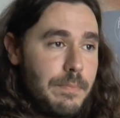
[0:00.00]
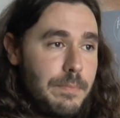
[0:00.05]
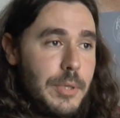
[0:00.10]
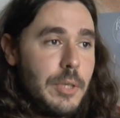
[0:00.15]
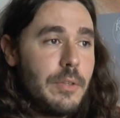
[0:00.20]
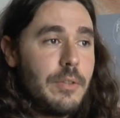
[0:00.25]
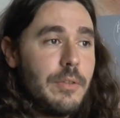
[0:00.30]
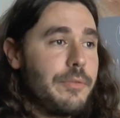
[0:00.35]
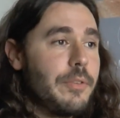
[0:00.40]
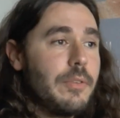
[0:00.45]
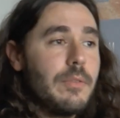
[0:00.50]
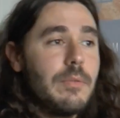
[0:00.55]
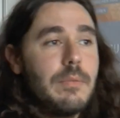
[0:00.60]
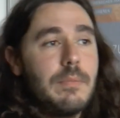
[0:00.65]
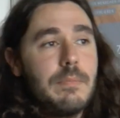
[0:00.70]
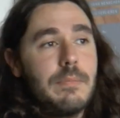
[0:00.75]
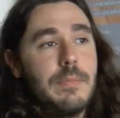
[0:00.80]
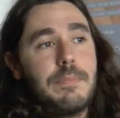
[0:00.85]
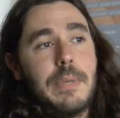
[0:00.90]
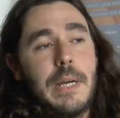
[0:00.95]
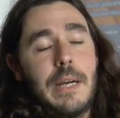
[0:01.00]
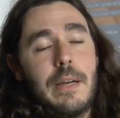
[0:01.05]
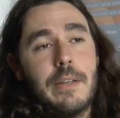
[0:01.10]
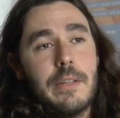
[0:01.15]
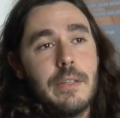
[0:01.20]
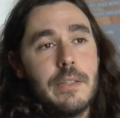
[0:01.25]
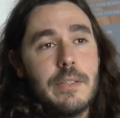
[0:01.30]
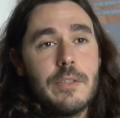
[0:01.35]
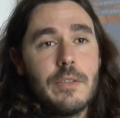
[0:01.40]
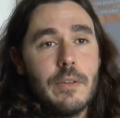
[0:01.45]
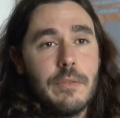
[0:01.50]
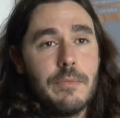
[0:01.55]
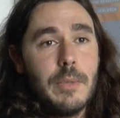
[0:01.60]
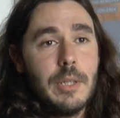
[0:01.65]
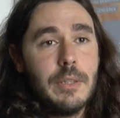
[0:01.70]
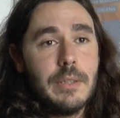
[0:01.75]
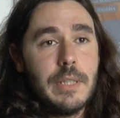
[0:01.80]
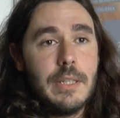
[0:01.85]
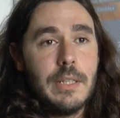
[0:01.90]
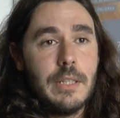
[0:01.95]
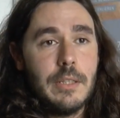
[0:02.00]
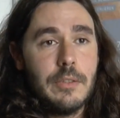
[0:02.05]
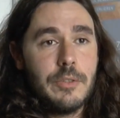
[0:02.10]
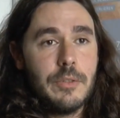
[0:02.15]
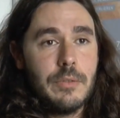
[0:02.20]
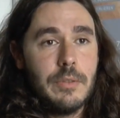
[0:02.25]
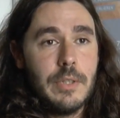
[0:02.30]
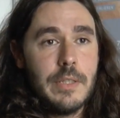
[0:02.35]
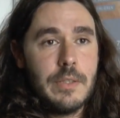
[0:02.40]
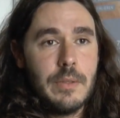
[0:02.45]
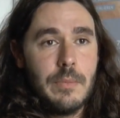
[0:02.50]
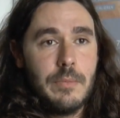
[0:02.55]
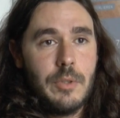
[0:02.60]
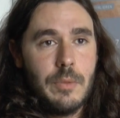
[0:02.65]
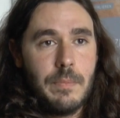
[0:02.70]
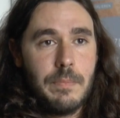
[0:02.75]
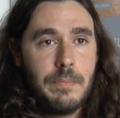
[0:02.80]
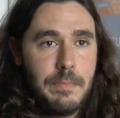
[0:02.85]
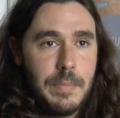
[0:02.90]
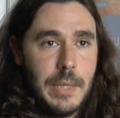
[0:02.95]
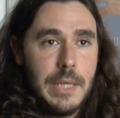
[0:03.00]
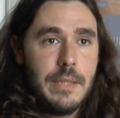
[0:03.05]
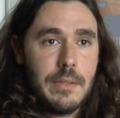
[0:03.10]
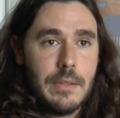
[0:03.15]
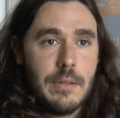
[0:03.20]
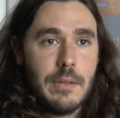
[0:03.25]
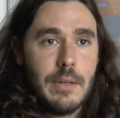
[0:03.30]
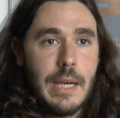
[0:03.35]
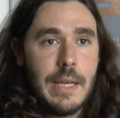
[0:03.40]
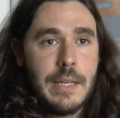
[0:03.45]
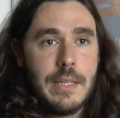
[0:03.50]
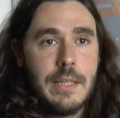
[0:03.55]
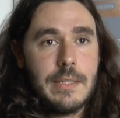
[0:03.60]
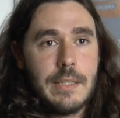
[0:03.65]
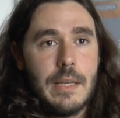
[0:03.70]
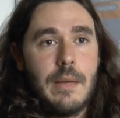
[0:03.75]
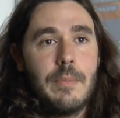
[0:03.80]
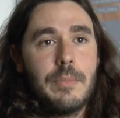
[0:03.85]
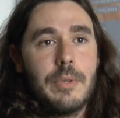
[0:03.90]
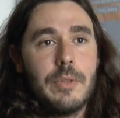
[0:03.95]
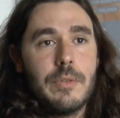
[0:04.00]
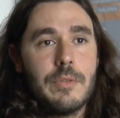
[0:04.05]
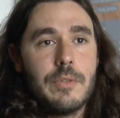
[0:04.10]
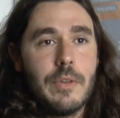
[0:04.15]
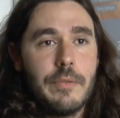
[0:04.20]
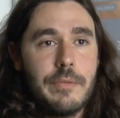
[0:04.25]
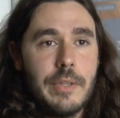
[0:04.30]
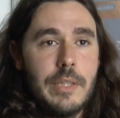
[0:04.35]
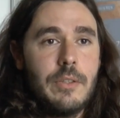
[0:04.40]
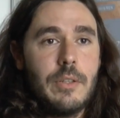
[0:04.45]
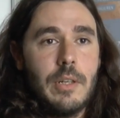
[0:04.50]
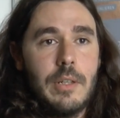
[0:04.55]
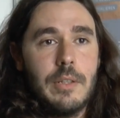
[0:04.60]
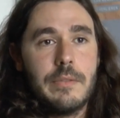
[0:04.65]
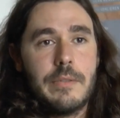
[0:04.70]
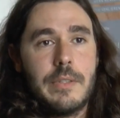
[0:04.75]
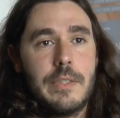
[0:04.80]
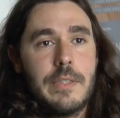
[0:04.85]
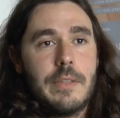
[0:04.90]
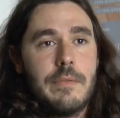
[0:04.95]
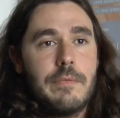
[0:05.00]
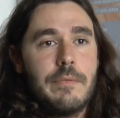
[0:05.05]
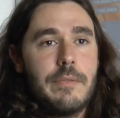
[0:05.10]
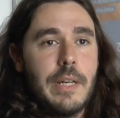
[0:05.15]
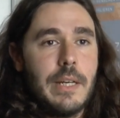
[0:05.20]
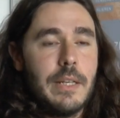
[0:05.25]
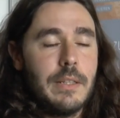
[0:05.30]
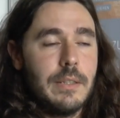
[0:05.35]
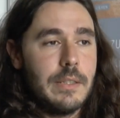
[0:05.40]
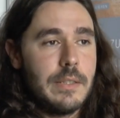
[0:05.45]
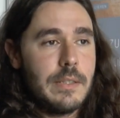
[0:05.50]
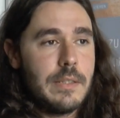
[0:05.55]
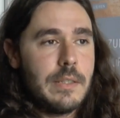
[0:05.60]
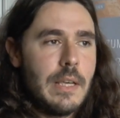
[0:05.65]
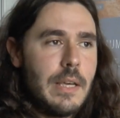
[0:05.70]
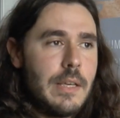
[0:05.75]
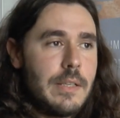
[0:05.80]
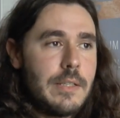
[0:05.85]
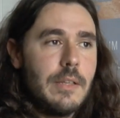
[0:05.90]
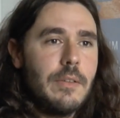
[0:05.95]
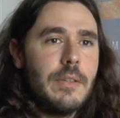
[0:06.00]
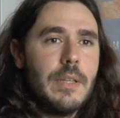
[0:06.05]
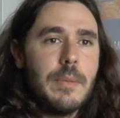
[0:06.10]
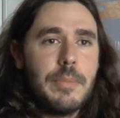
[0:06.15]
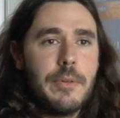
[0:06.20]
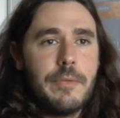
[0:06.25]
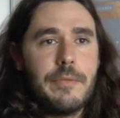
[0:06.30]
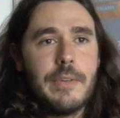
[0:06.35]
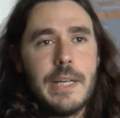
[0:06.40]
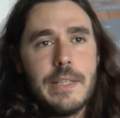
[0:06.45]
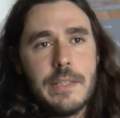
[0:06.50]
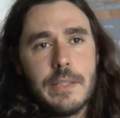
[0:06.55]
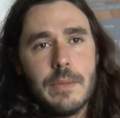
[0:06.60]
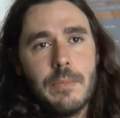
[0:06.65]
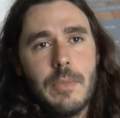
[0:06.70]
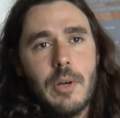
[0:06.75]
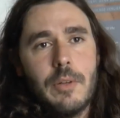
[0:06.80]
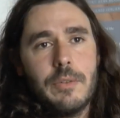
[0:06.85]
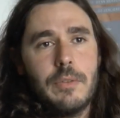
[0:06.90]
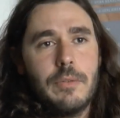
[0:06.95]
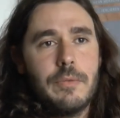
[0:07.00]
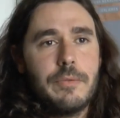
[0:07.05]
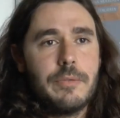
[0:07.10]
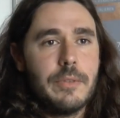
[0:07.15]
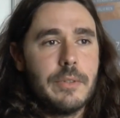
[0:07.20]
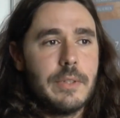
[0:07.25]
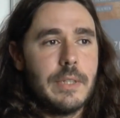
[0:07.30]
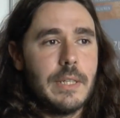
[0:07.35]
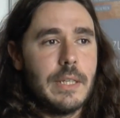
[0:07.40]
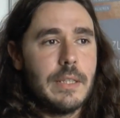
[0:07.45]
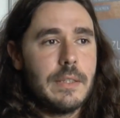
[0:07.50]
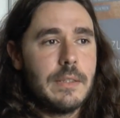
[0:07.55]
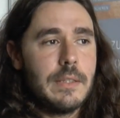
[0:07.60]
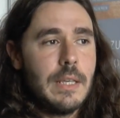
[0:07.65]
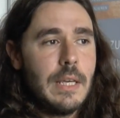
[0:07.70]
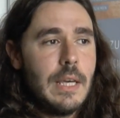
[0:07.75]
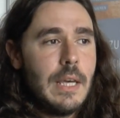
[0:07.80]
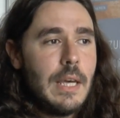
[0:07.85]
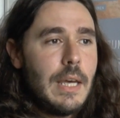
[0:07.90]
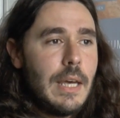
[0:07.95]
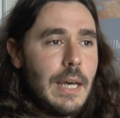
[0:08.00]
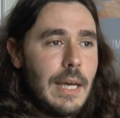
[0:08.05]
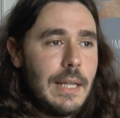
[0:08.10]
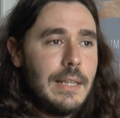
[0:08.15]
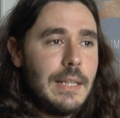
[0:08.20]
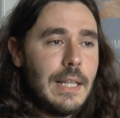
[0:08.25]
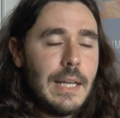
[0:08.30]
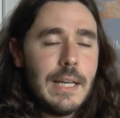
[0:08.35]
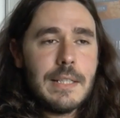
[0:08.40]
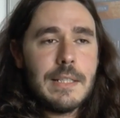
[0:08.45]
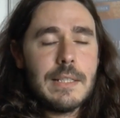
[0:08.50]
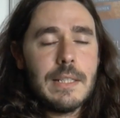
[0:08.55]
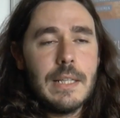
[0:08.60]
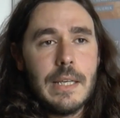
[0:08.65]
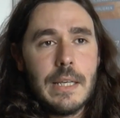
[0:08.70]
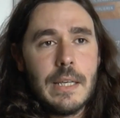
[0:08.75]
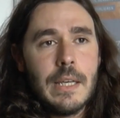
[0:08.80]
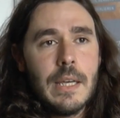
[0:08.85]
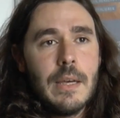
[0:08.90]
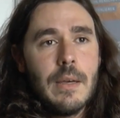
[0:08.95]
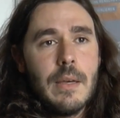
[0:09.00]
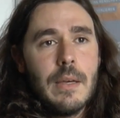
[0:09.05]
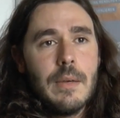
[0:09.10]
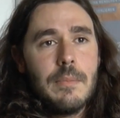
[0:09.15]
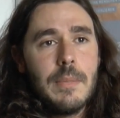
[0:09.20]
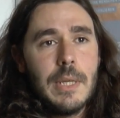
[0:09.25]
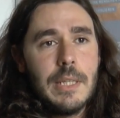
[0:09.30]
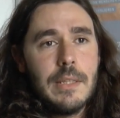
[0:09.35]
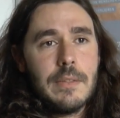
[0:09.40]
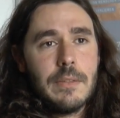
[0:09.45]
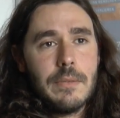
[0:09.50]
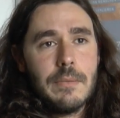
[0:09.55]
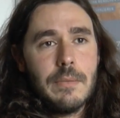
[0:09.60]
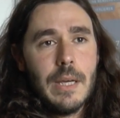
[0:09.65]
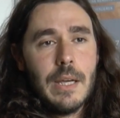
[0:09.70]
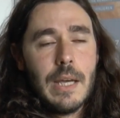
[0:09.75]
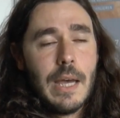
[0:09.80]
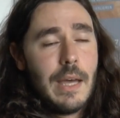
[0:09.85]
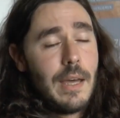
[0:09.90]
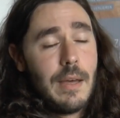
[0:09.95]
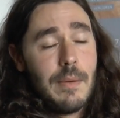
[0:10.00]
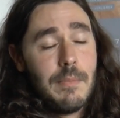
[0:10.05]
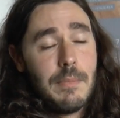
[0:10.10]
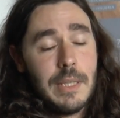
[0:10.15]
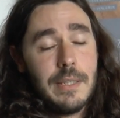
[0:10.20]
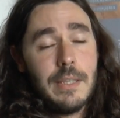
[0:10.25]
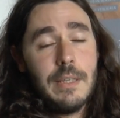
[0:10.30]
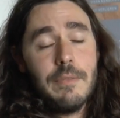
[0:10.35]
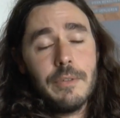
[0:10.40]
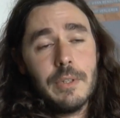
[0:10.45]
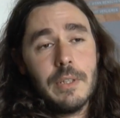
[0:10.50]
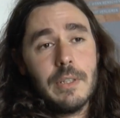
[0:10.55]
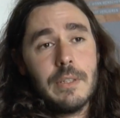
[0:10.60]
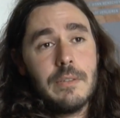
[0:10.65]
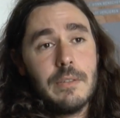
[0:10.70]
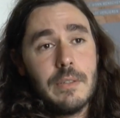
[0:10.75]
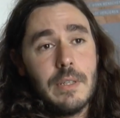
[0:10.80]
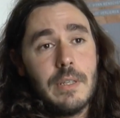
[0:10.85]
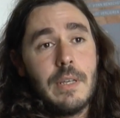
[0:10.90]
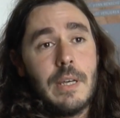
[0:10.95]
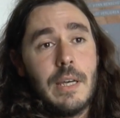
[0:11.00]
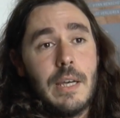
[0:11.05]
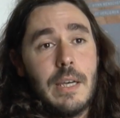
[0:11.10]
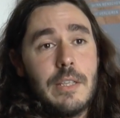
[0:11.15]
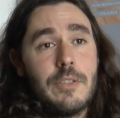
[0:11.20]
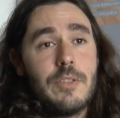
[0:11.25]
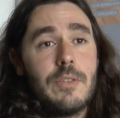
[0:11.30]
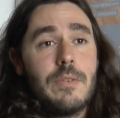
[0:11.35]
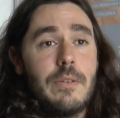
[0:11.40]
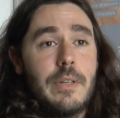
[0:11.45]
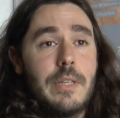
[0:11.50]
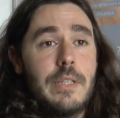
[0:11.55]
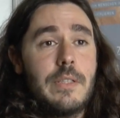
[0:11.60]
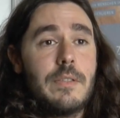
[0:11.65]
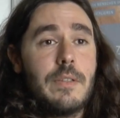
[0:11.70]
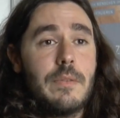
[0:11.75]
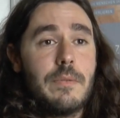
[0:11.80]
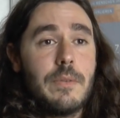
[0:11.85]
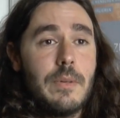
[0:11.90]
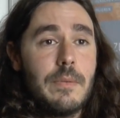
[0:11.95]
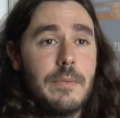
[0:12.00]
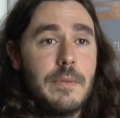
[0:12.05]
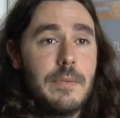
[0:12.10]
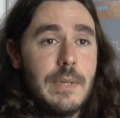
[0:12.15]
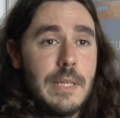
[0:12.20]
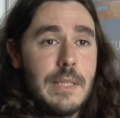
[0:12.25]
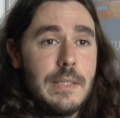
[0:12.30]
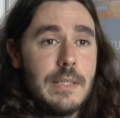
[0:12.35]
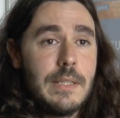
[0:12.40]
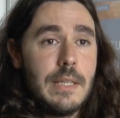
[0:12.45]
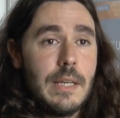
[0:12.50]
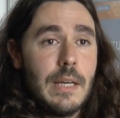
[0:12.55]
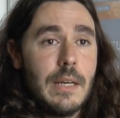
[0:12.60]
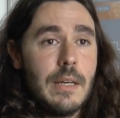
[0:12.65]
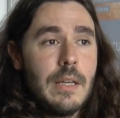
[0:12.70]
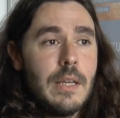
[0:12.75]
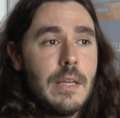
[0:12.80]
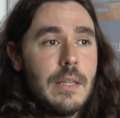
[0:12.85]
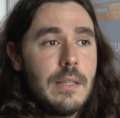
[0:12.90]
beautiful paragons of multiculturalism to bitter examples of intolerance and violence. Ceuta provides a model for that. And lastly, medieval historians of Convivencia